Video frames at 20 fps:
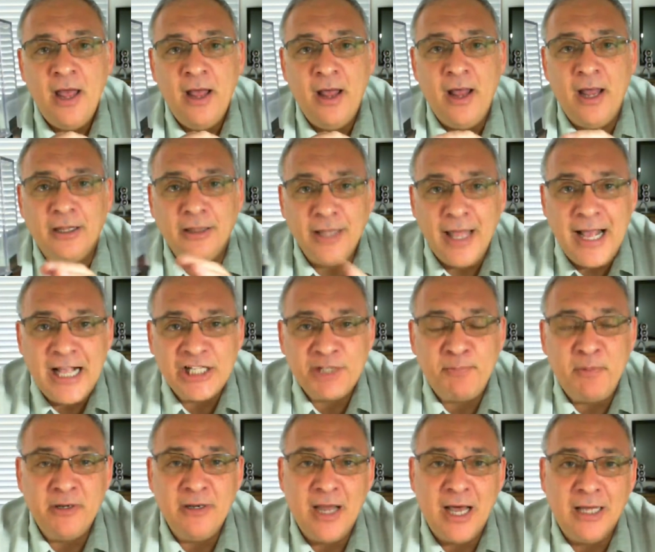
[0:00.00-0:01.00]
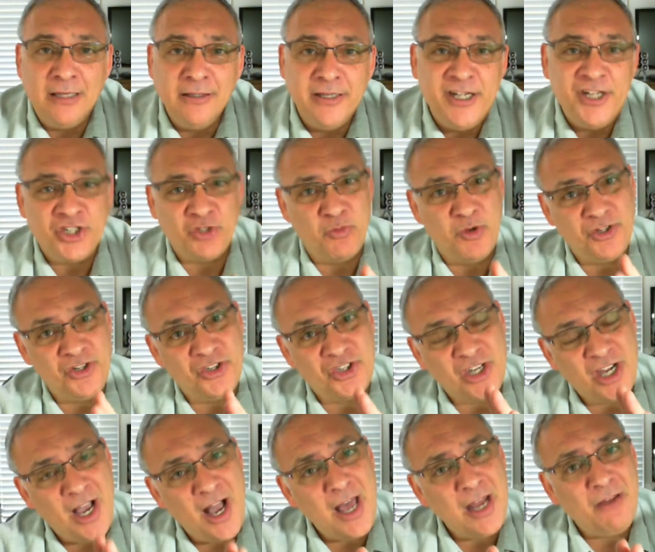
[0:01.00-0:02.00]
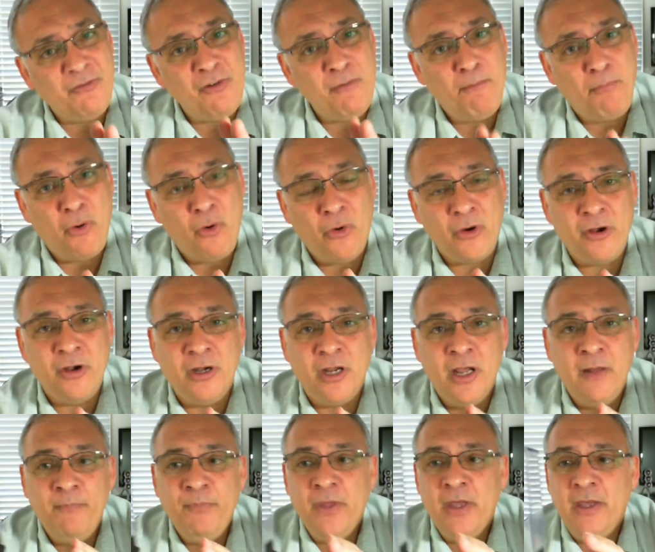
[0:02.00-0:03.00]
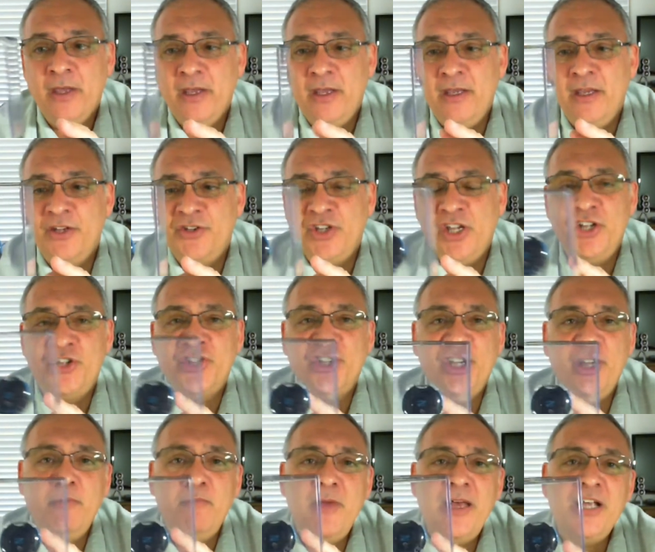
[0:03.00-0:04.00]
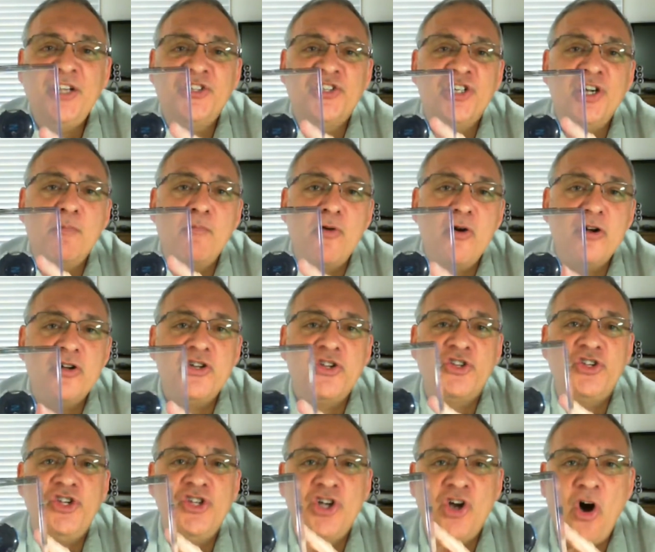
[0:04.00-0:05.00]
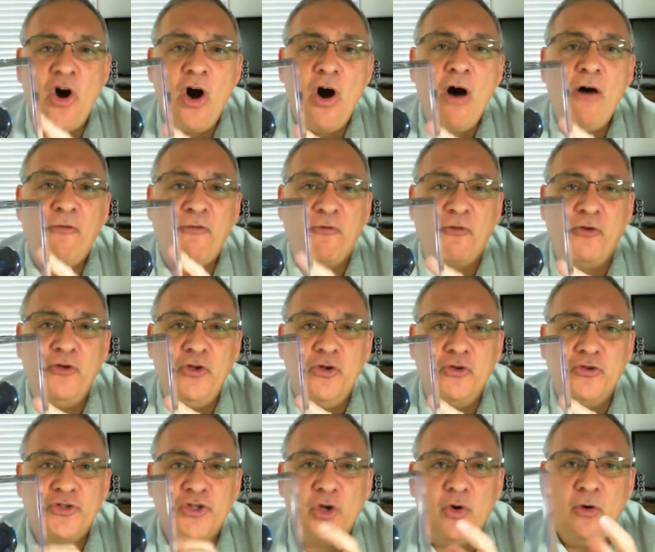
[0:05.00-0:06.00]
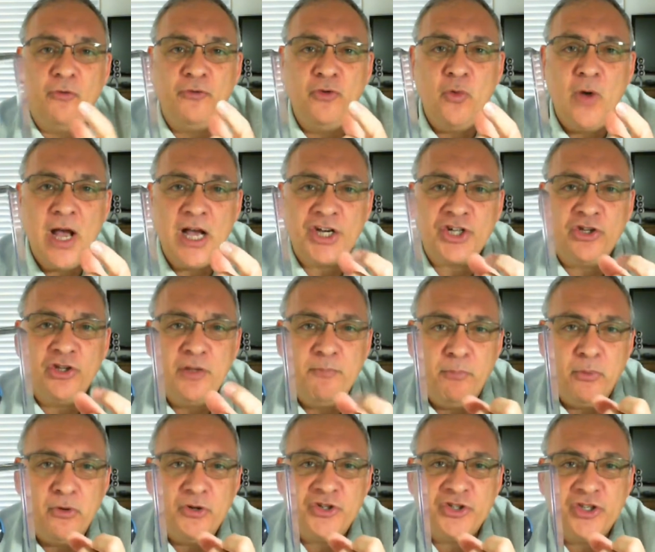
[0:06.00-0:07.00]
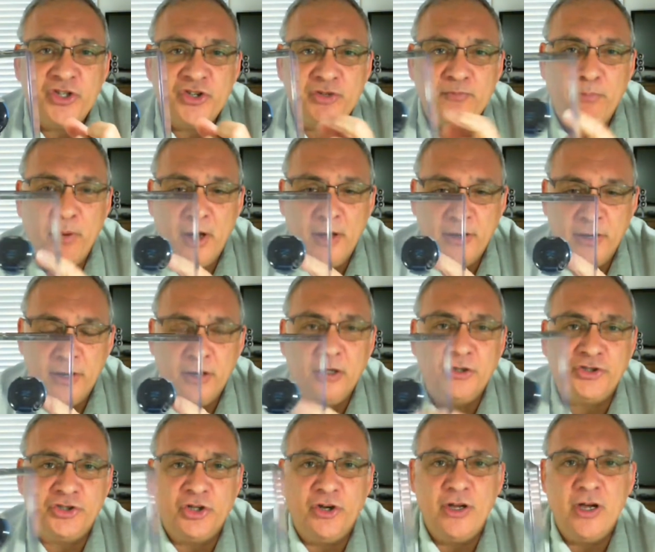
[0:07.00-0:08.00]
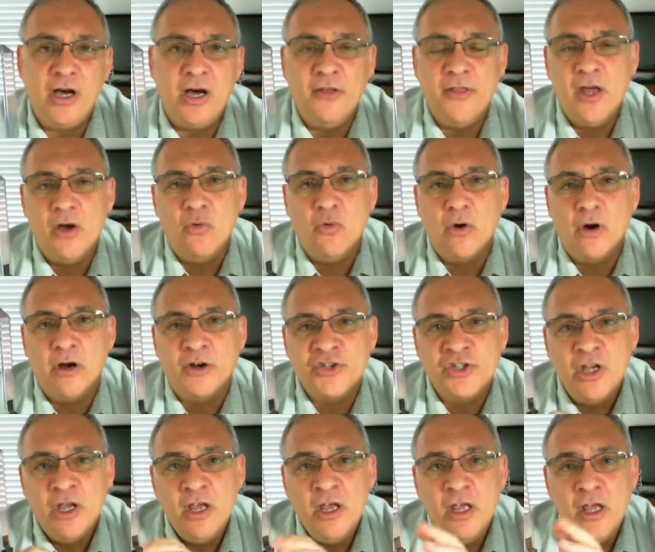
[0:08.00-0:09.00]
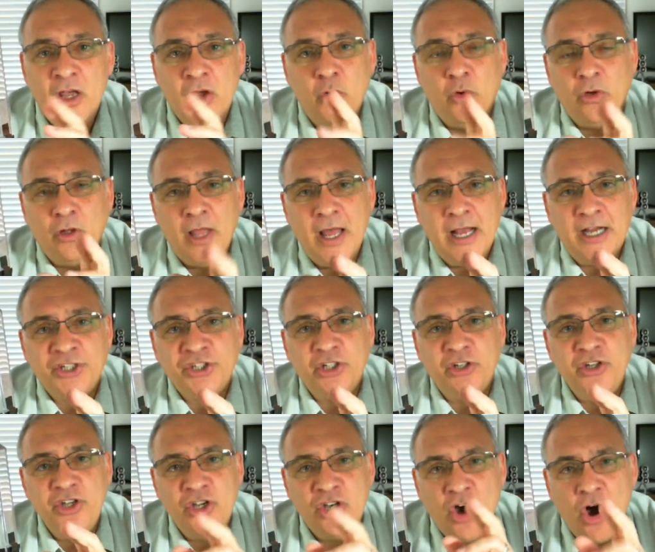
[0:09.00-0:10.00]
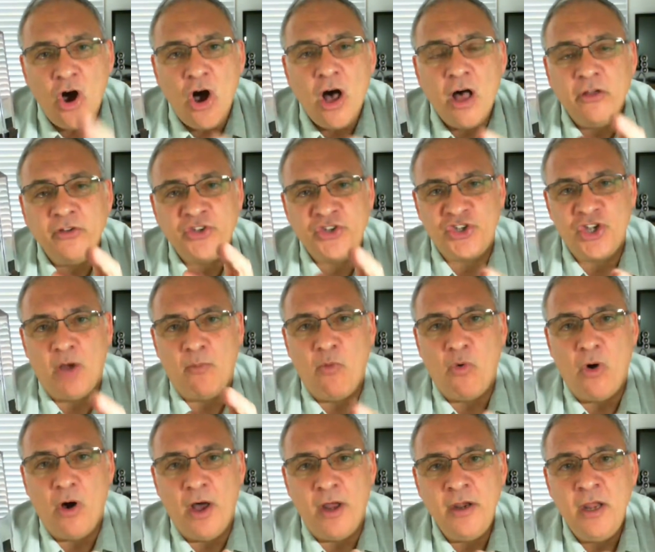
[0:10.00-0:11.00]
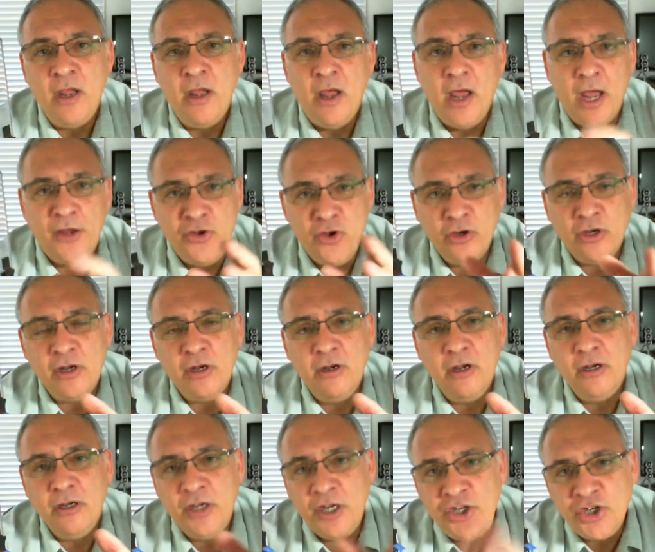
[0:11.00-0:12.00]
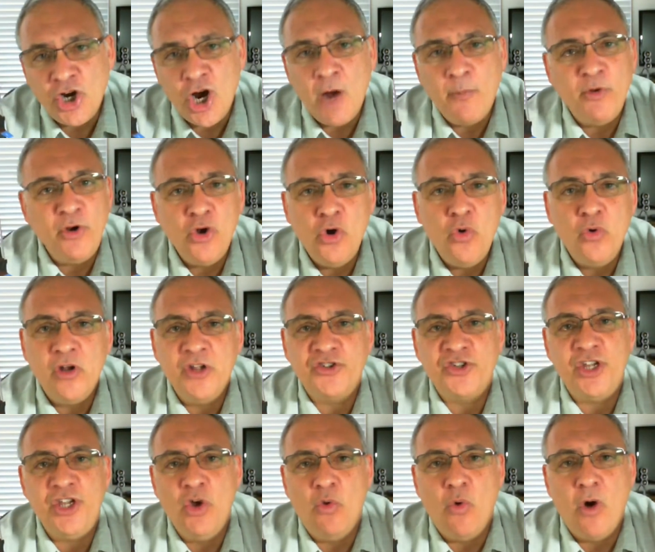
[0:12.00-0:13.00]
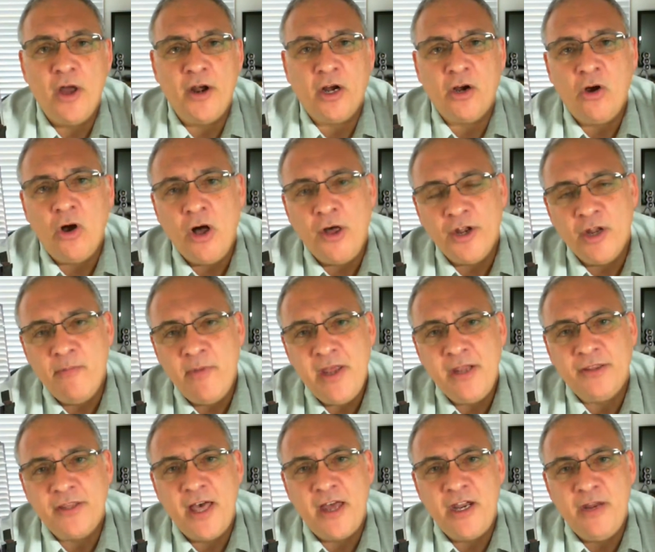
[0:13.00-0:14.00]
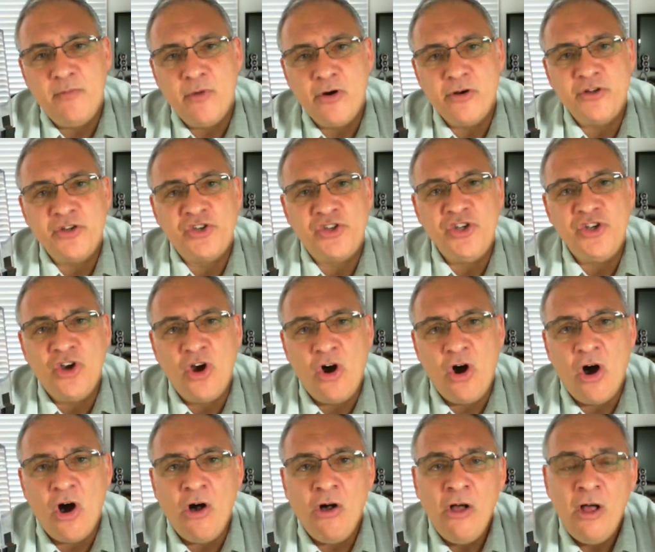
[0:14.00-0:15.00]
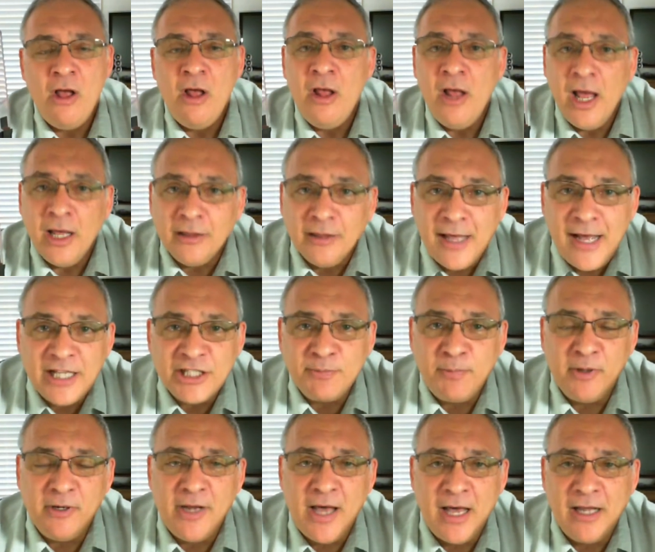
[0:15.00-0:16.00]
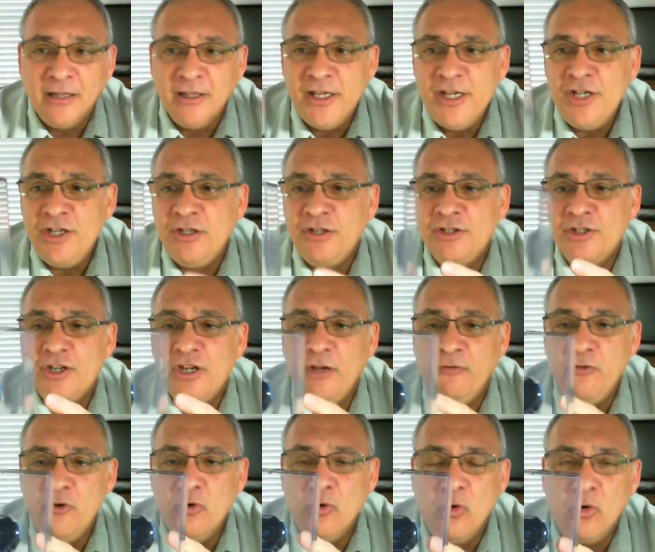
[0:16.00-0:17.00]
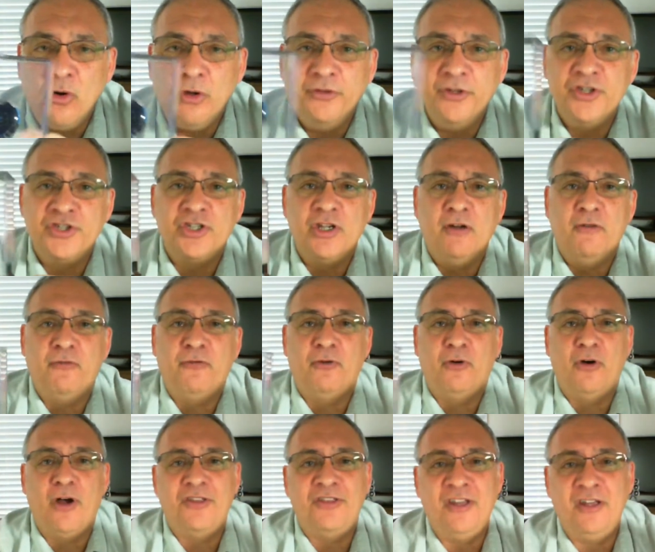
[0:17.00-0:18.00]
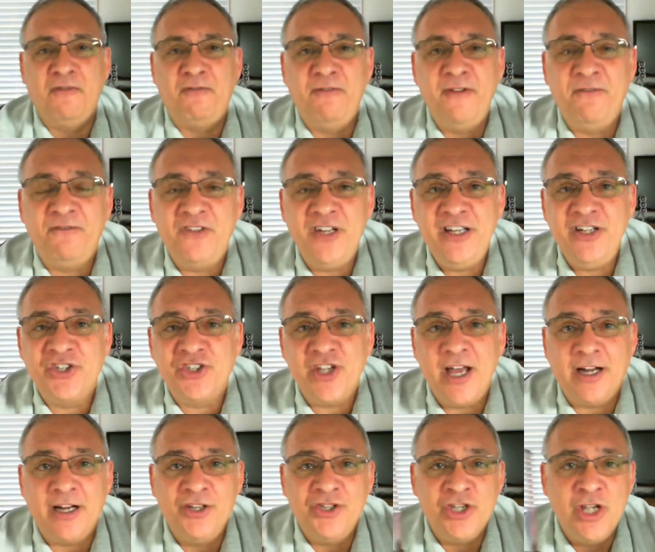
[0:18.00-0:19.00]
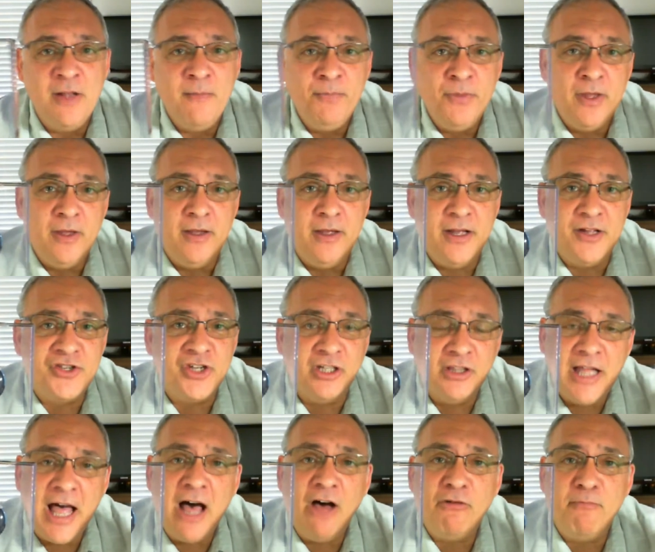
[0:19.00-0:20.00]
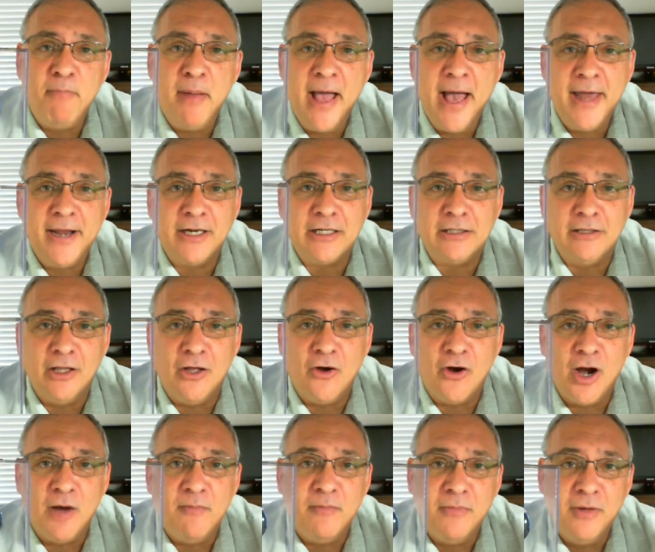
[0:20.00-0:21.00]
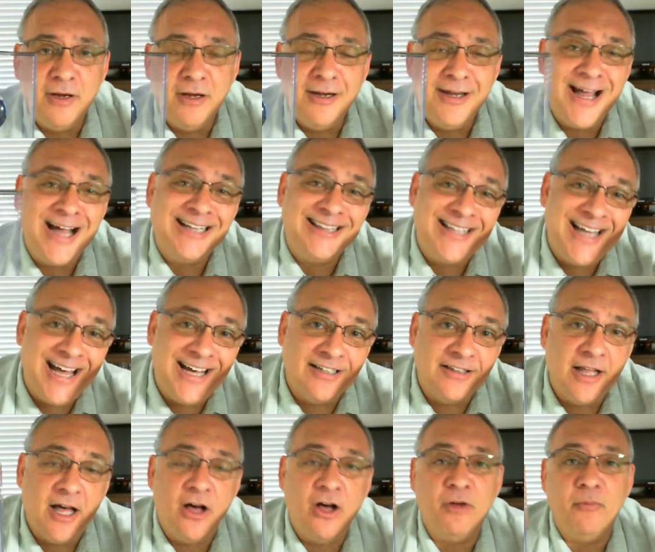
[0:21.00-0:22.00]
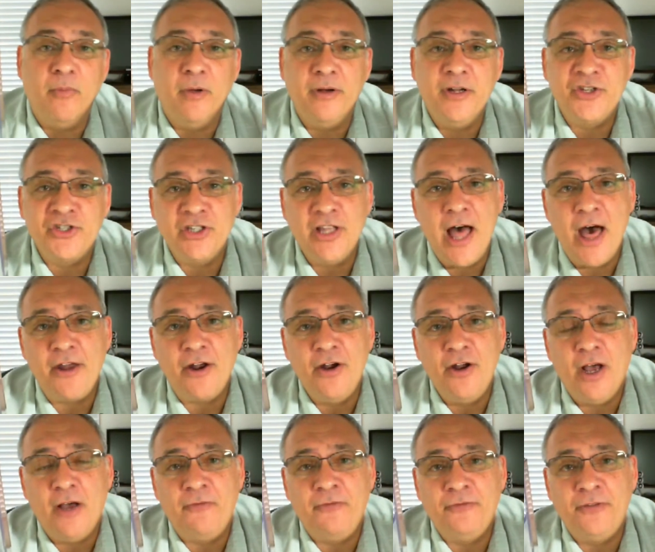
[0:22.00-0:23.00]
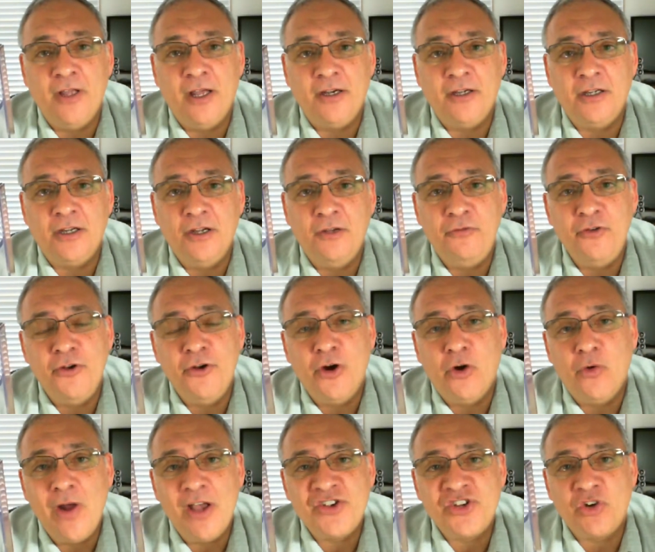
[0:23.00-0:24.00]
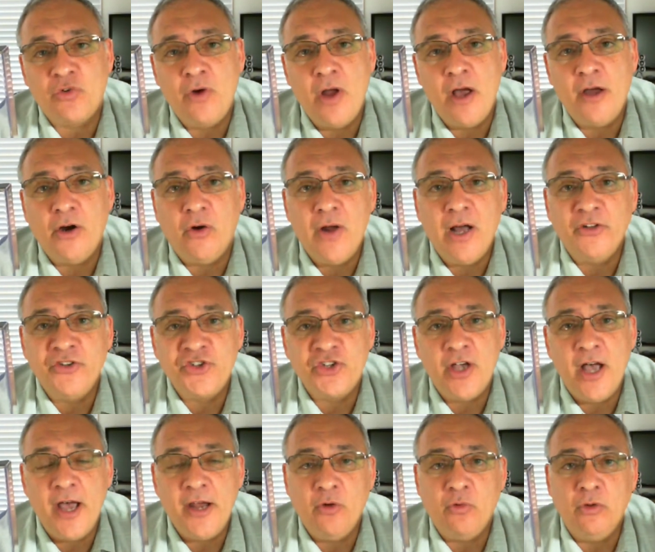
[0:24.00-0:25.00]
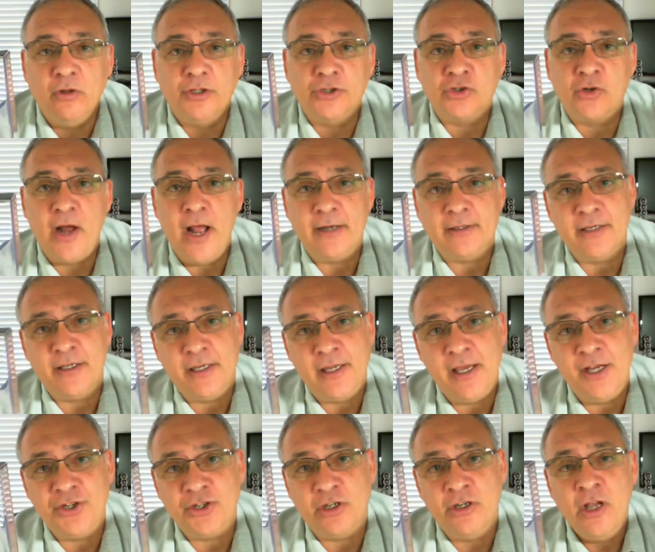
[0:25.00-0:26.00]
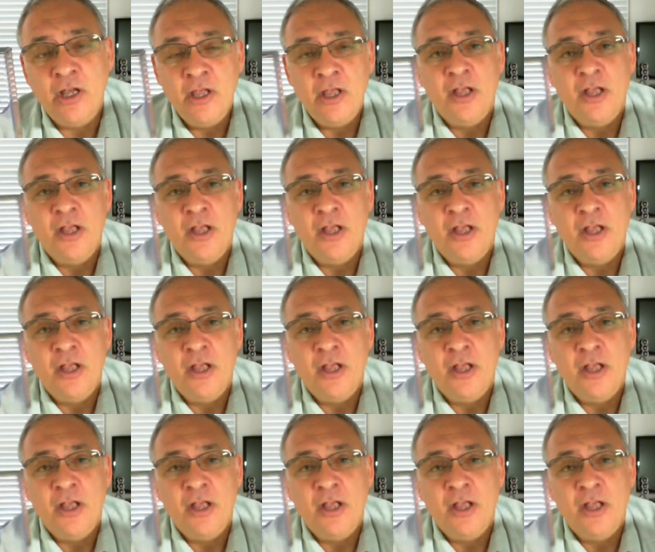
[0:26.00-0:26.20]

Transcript: And last but not least, which is kind of important, is it makes an emergency call for you. So if you actually push this button, and I'll show you how that works, it will actually call someone, and you can determine who it is that you want to call to make that emergency call. And last but not least, if you hold this in for, I think, 15 seconds, it's a loud panic alarm. Not that loud, but it's loud enough that if you're in a restaurant or outside, it will attract attention.